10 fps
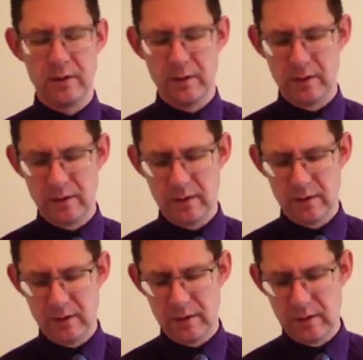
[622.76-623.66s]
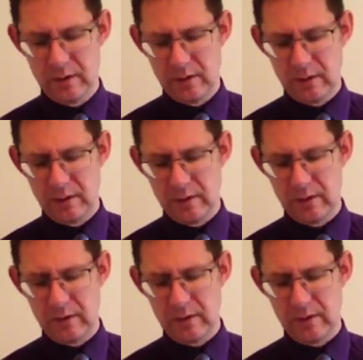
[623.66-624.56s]

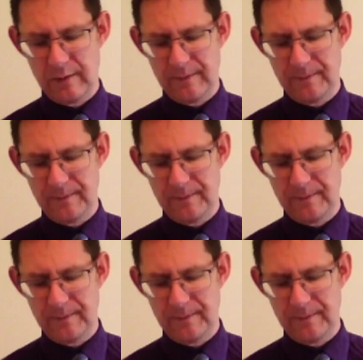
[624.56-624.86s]
Nothing is said.